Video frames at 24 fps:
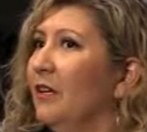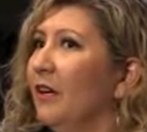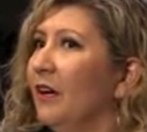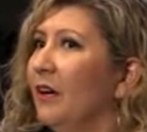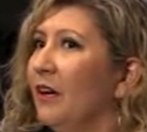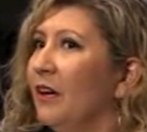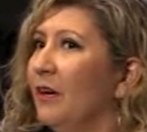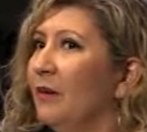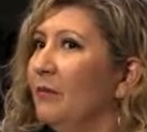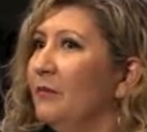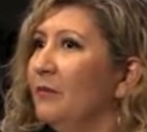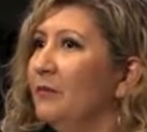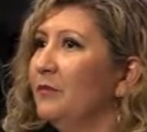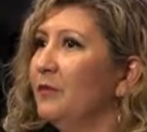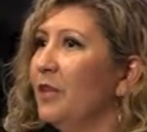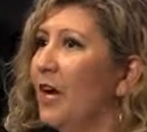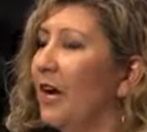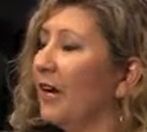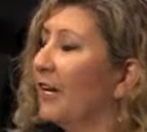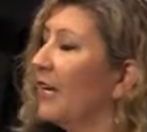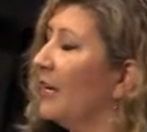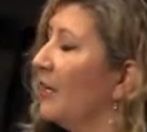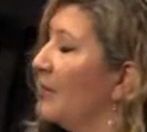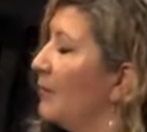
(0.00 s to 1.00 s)

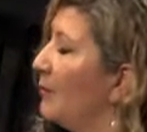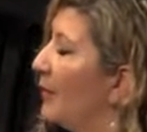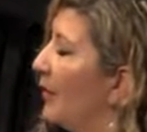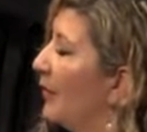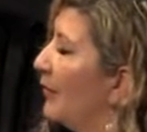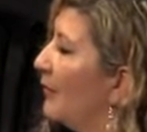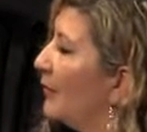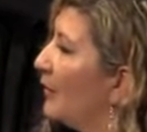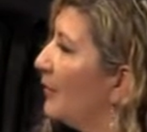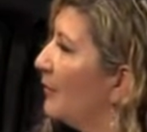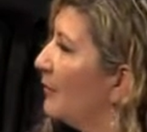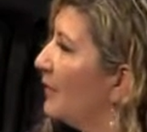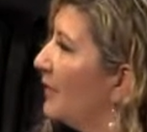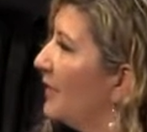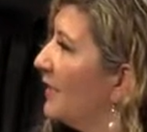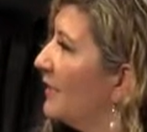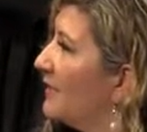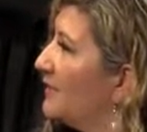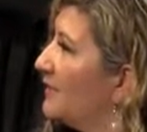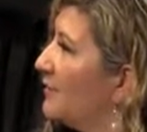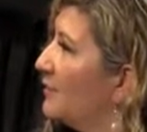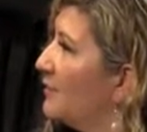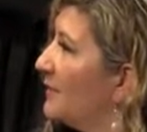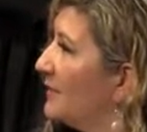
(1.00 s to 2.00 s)
talking about
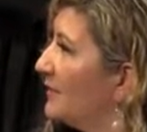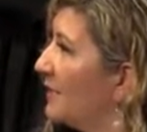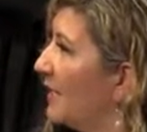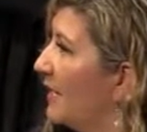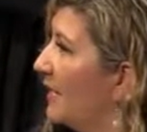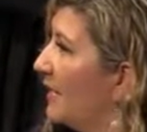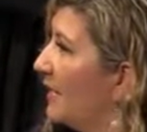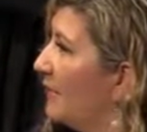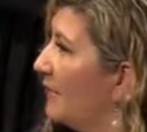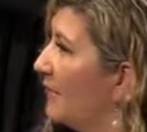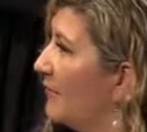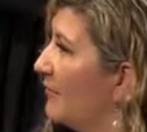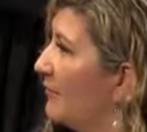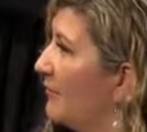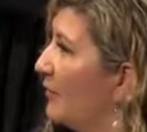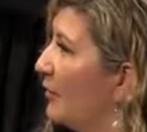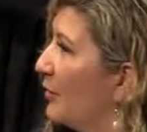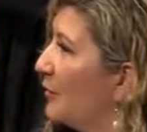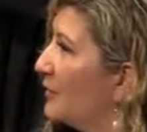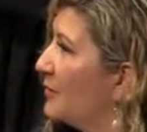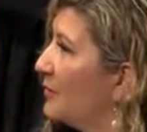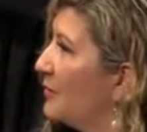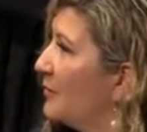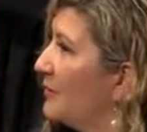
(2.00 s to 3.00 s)
committing suicide, and
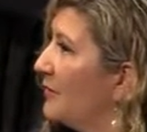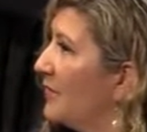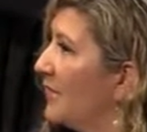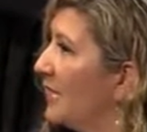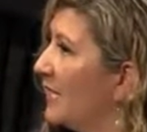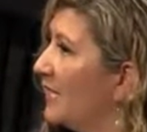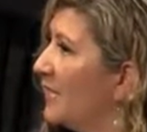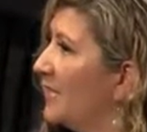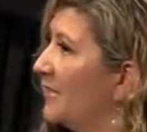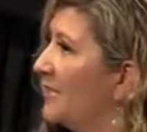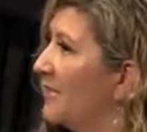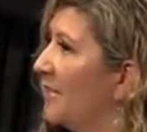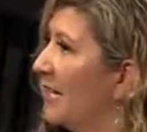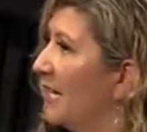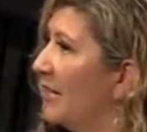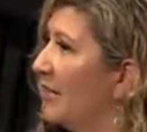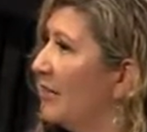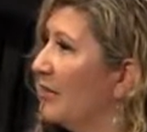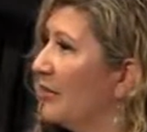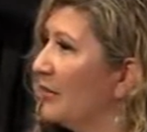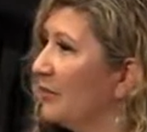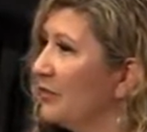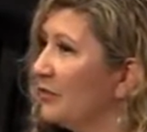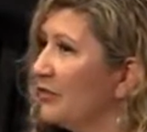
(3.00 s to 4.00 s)
folks who needed
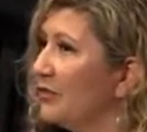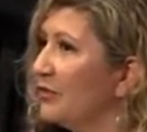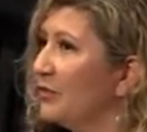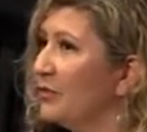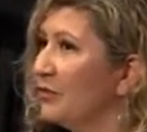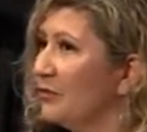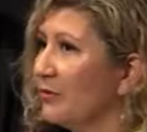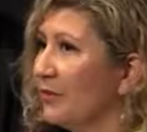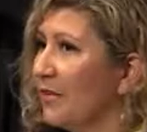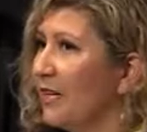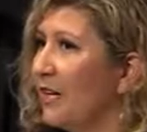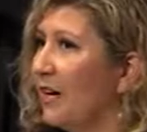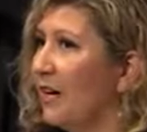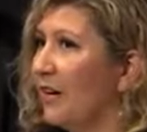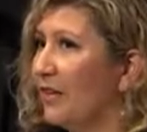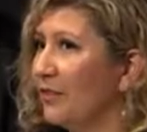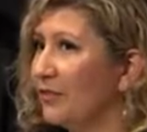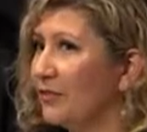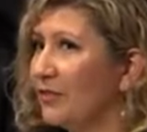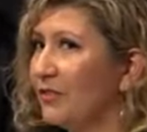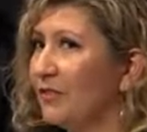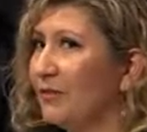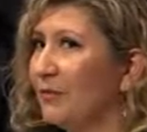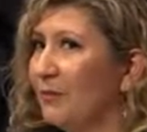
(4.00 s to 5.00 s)
that urgent
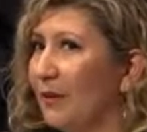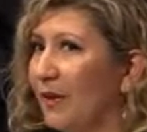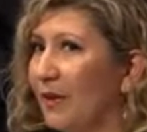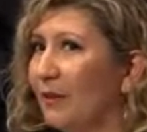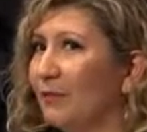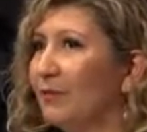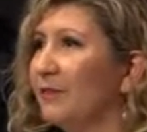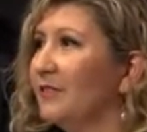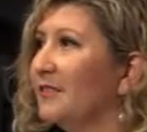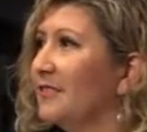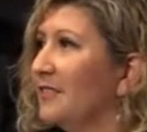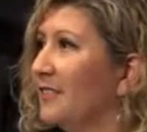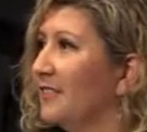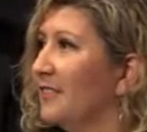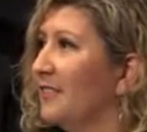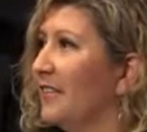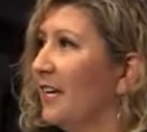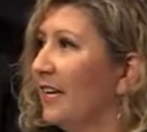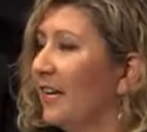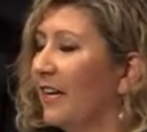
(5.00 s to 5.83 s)
triage to be able to,